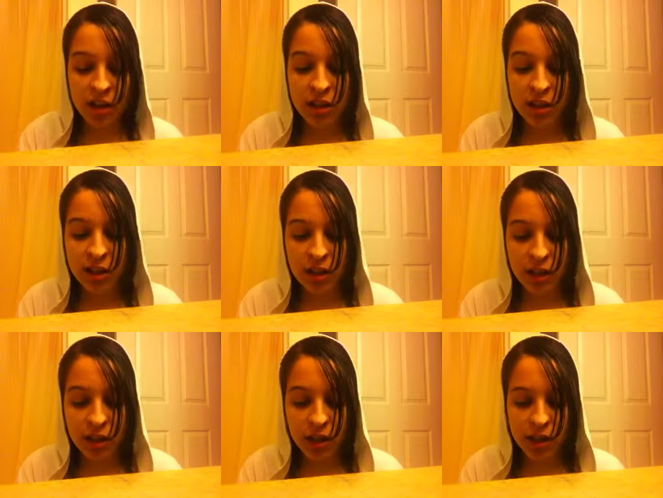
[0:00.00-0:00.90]

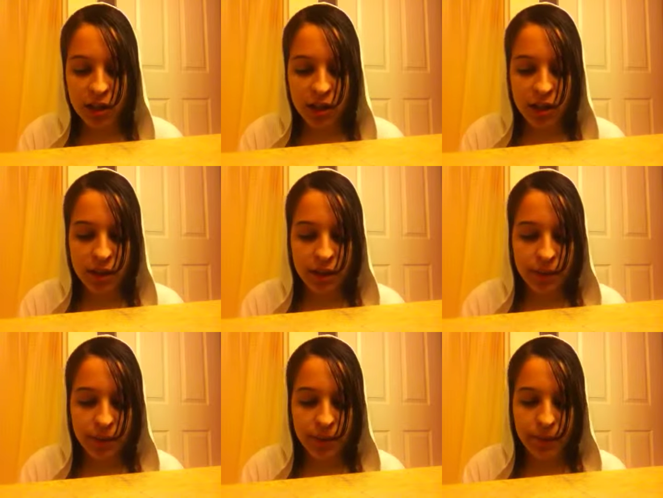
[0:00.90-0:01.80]

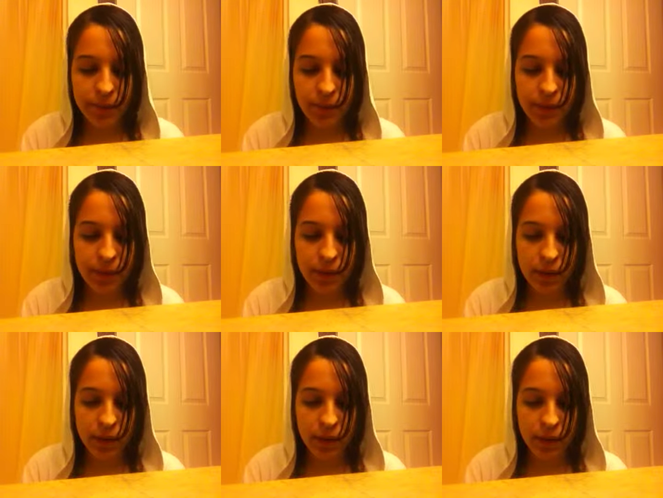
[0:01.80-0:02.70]

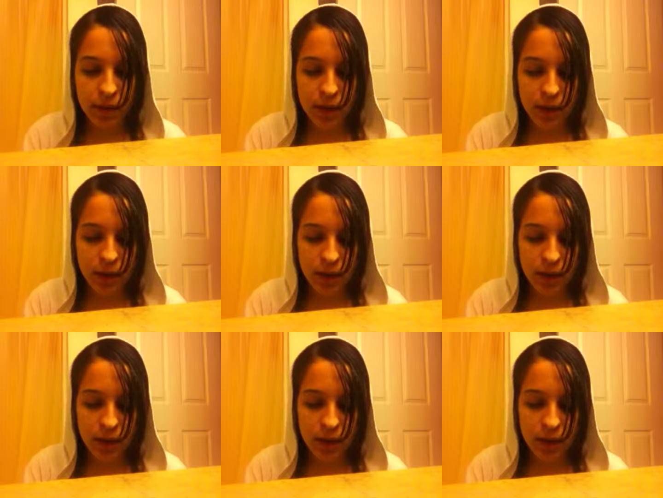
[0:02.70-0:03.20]
(silence)